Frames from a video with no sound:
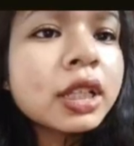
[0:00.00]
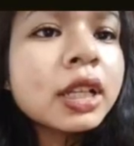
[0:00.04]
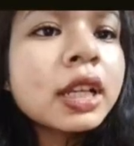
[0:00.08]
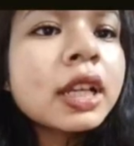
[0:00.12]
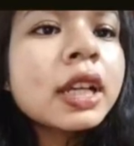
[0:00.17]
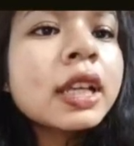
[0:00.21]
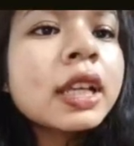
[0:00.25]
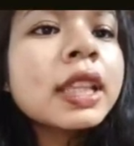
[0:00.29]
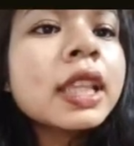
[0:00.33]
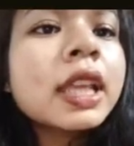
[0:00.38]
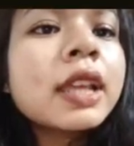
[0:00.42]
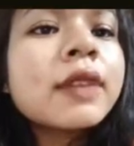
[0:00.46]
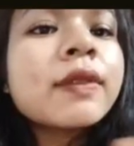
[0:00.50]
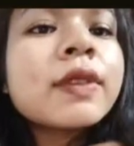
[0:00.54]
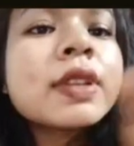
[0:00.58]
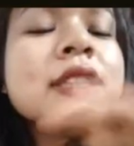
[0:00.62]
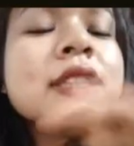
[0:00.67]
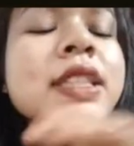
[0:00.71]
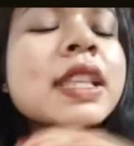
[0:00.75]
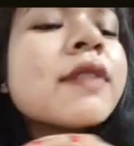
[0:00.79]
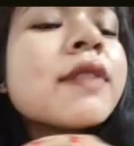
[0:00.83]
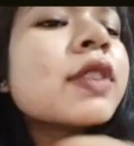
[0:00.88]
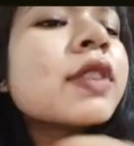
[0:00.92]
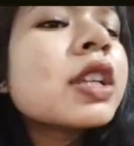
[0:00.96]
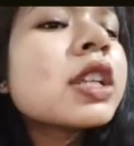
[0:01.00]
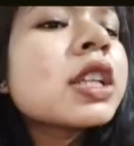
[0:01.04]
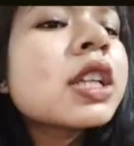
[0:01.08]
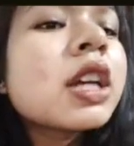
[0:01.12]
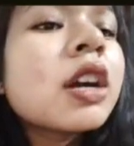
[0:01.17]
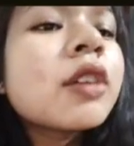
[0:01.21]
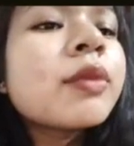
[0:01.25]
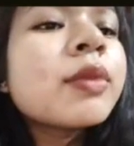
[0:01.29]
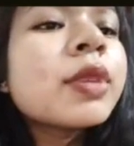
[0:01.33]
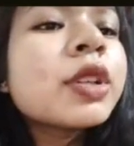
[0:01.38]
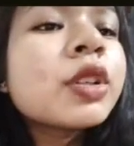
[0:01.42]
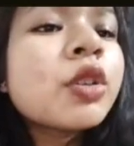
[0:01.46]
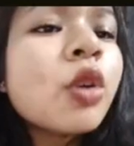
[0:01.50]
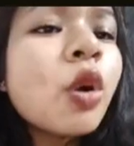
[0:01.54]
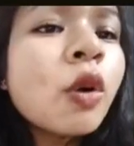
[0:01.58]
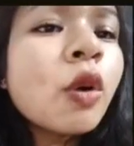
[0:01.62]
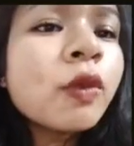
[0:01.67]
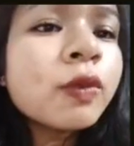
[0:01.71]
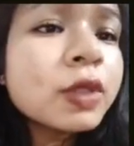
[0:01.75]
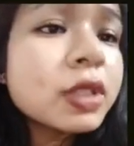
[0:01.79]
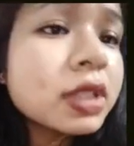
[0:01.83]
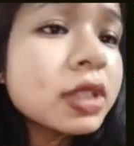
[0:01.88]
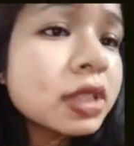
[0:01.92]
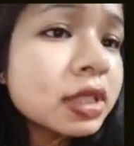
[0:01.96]
There were several government
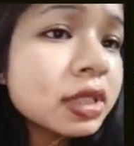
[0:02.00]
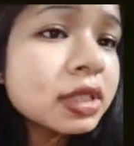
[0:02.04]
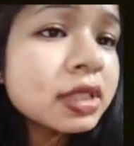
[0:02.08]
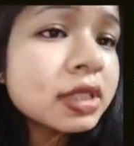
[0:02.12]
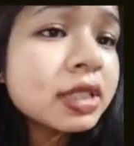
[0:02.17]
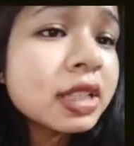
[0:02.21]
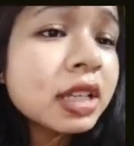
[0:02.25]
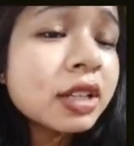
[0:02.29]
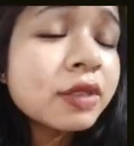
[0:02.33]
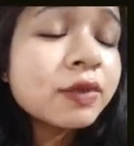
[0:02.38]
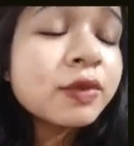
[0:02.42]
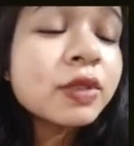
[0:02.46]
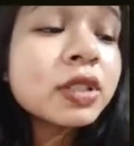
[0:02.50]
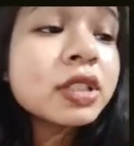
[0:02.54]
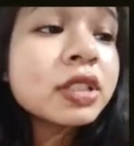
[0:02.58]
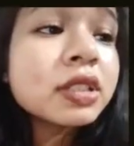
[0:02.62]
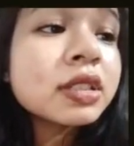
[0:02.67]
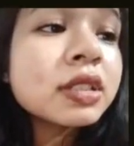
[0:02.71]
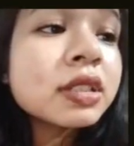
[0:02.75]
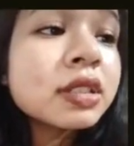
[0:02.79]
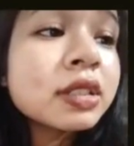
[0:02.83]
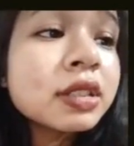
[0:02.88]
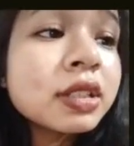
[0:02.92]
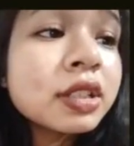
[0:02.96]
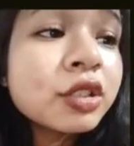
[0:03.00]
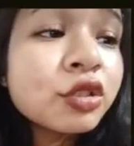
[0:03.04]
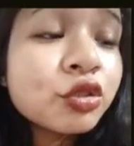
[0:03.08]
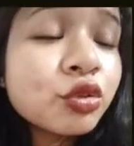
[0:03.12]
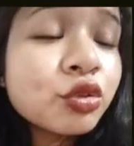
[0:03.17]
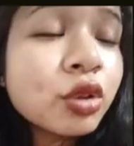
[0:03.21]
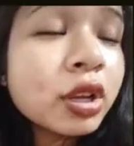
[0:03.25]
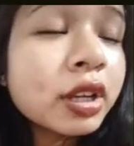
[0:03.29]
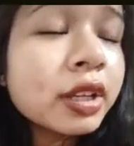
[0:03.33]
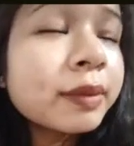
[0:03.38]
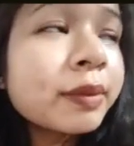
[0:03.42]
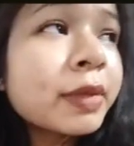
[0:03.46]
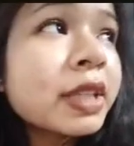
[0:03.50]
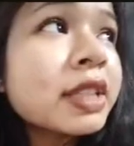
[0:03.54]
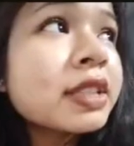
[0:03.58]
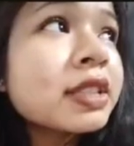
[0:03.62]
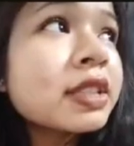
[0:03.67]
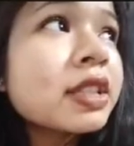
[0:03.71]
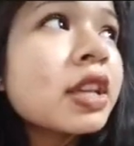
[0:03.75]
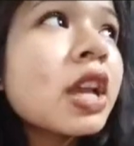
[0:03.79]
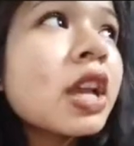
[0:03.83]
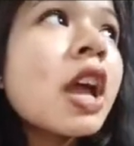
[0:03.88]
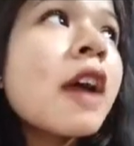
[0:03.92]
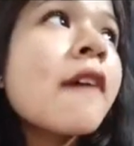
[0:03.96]
offices that was destroyed. Means
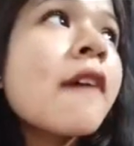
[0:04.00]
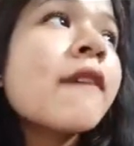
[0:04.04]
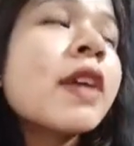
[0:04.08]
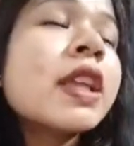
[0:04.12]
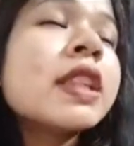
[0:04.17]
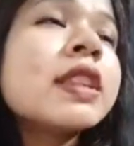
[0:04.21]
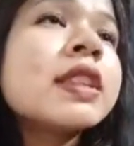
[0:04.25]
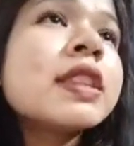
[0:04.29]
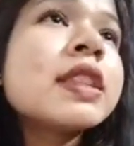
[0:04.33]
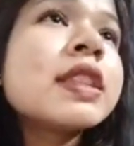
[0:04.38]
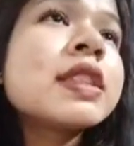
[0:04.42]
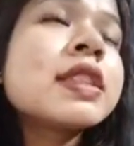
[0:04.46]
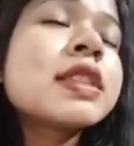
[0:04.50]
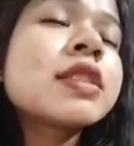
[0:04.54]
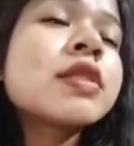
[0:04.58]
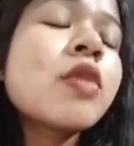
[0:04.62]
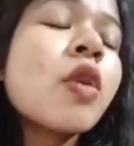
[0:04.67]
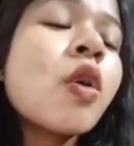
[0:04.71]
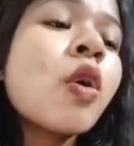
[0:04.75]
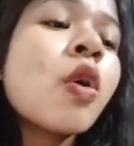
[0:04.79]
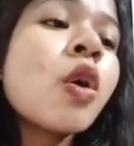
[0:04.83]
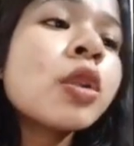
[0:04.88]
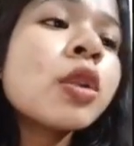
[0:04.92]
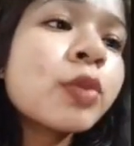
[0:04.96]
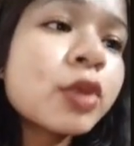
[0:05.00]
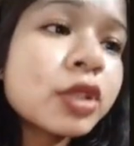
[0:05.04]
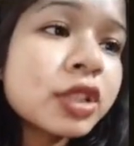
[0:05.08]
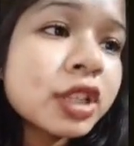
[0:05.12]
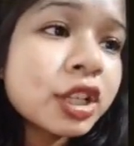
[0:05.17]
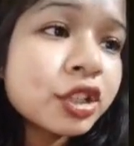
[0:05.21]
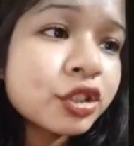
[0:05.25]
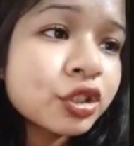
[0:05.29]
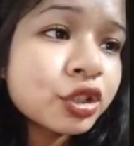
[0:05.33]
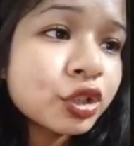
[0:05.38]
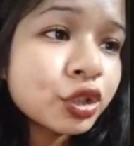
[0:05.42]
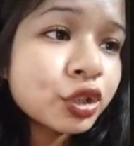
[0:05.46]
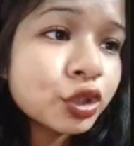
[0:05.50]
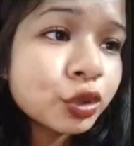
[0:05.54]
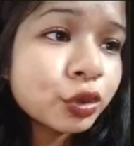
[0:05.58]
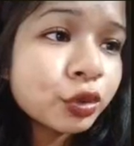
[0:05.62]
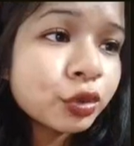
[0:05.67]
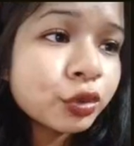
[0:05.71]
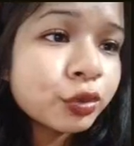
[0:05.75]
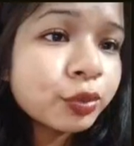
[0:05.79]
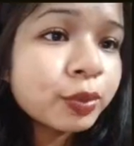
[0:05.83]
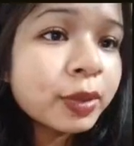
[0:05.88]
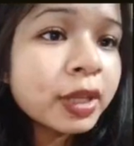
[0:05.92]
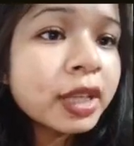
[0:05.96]
when this all procession took
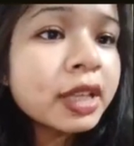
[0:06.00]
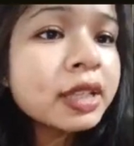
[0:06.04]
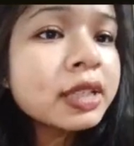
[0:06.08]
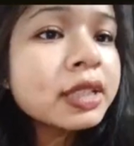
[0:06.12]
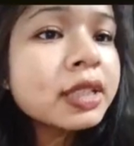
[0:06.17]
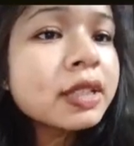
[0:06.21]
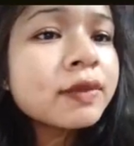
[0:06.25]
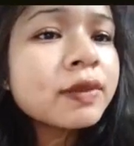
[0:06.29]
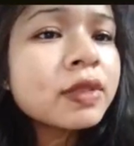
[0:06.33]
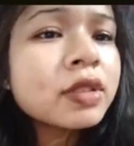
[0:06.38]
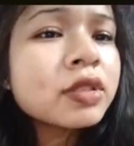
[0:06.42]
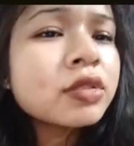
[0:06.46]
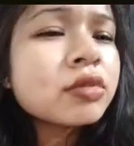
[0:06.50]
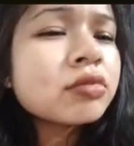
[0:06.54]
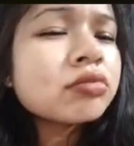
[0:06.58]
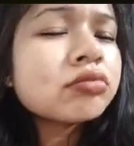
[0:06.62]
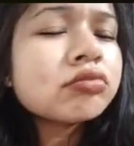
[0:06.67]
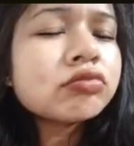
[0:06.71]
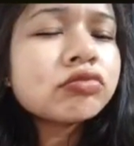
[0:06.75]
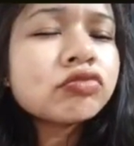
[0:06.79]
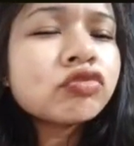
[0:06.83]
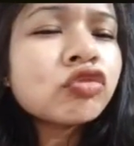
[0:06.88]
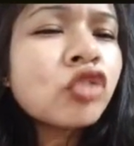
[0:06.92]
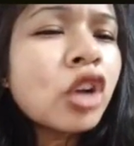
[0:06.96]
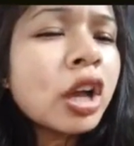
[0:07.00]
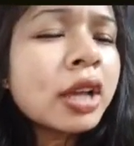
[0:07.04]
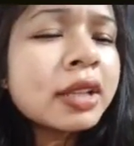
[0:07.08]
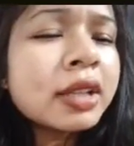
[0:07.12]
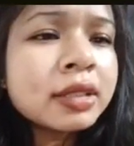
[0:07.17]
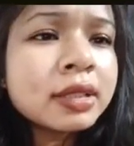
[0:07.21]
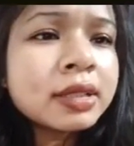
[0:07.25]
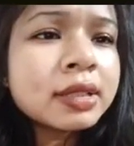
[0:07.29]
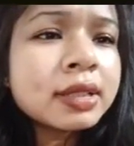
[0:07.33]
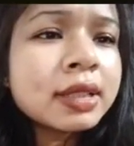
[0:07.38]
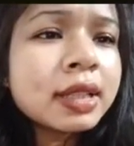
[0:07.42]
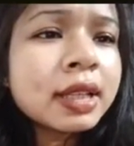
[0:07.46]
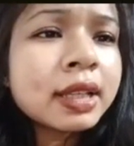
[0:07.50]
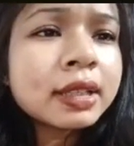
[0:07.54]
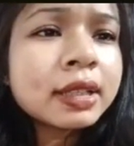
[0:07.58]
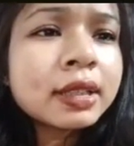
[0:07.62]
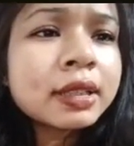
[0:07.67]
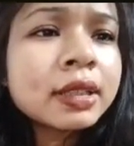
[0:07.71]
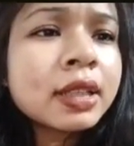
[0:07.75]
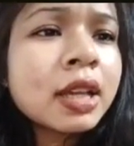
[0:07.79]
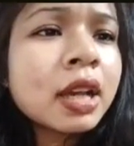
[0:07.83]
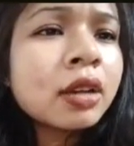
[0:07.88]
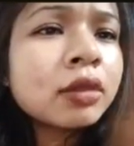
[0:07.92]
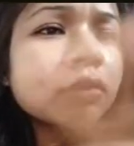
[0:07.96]
place, there was violence, like
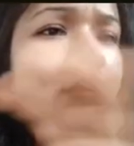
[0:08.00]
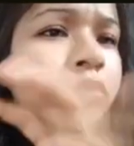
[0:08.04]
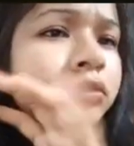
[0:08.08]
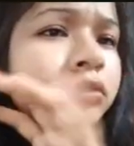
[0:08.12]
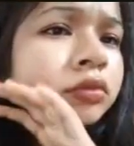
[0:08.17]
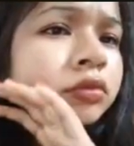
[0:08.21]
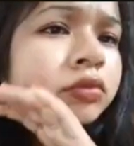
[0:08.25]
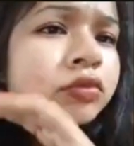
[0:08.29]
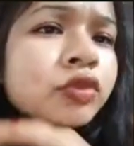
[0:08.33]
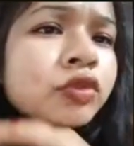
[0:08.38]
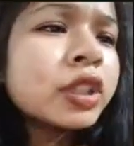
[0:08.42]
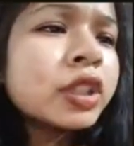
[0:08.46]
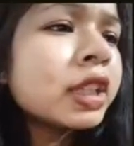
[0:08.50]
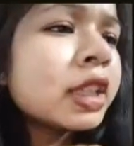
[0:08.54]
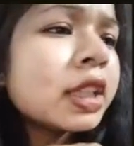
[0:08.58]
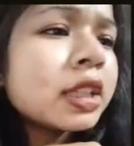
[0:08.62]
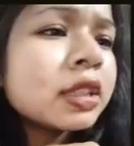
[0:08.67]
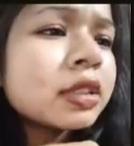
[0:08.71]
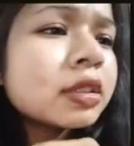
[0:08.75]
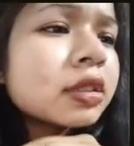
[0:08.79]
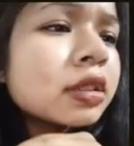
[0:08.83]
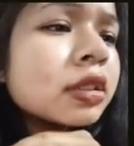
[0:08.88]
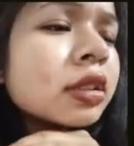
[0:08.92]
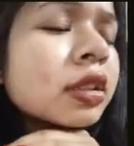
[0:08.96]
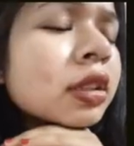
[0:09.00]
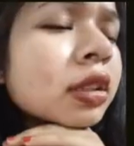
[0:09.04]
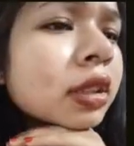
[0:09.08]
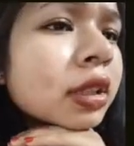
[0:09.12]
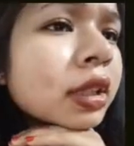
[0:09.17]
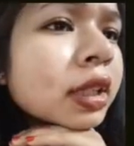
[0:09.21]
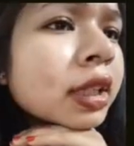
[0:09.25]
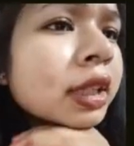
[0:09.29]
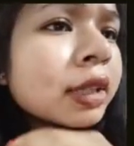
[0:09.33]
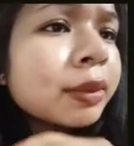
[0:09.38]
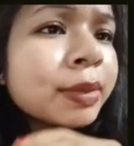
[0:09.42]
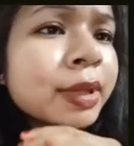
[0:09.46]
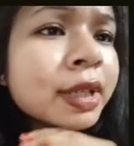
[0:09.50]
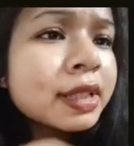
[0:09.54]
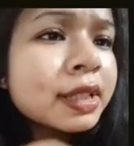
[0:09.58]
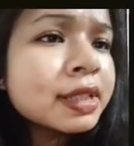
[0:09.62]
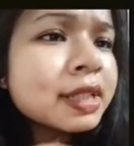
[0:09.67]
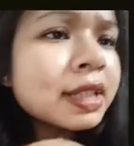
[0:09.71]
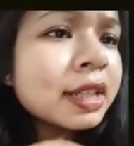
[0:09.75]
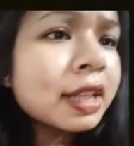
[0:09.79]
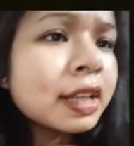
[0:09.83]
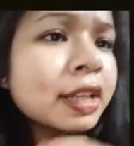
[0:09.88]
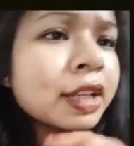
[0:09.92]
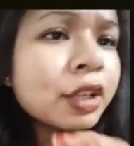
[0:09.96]
we need independence
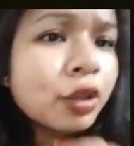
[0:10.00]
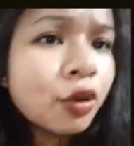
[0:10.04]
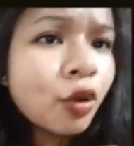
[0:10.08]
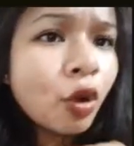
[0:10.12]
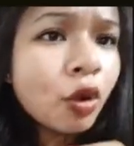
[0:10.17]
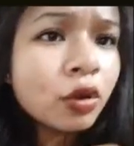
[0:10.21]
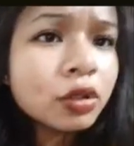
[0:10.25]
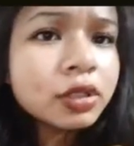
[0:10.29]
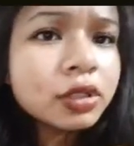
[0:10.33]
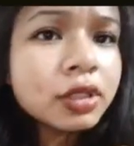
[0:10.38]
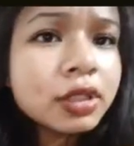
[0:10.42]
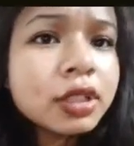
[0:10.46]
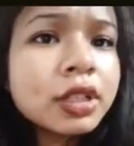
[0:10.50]
at any cost.